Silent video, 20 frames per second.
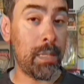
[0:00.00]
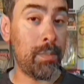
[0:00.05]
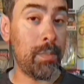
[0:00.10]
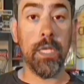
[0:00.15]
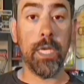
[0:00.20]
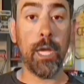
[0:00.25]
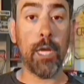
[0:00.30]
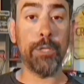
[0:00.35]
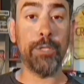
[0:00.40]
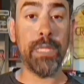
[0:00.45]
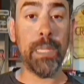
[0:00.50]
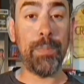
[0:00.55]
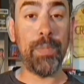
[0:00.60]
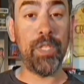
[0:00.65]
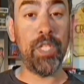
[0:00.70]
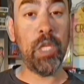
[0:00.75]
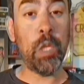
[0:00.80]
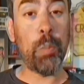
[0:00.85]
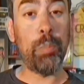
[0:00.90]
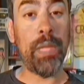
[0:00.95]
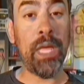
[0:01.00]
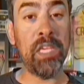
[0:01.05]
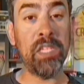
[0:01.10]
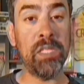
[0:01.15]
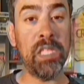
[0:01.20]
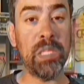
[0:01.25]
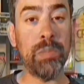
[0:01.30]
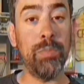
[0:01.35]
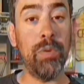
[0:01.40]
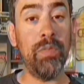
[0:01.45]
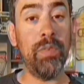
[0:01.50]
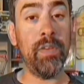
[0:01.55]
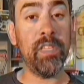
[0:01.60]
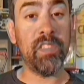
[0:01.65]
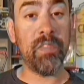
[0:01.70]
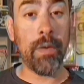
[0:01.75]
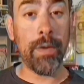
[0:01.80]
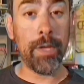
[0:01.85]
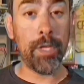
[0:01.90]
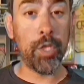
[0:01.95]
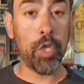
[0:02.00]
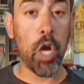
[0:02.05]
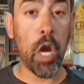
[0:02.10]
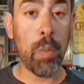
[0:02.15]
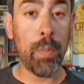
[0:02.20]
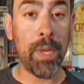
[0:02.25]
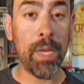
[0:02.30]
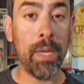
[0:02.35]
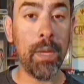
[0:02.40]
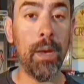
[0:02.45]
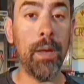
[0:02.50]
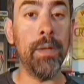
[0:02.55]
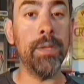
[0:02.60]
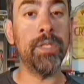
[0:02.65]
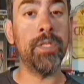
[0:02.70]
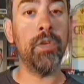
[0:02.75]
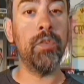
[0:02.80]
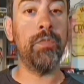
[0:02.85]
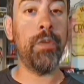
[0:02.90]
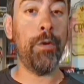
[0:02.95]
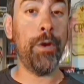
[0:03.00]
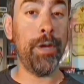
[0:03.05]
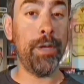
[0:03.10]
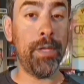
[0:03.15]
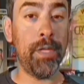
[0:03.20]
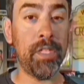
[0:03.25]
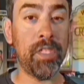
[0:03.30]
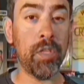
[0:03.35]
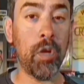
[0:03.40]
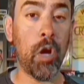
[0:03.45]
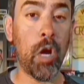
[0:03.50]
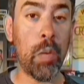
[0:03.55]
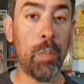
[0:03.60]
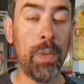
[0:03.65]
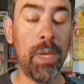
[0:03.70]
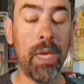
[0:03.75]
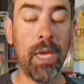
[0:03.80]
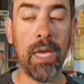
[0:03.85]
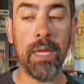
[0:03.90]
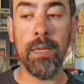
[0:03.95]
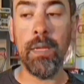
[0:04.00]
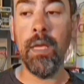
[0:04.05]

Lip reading: The character that Pacino plays in this movie is very charming, also very disarming, and